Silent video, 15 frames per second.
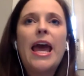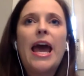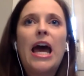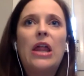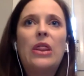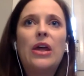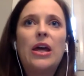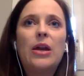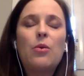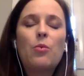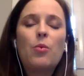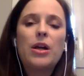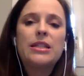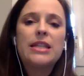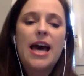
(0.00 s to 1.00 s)
And then
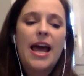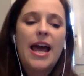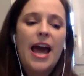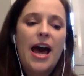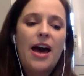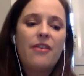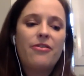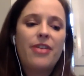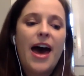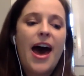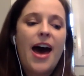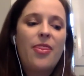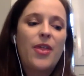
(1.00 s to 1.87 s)
once I have that,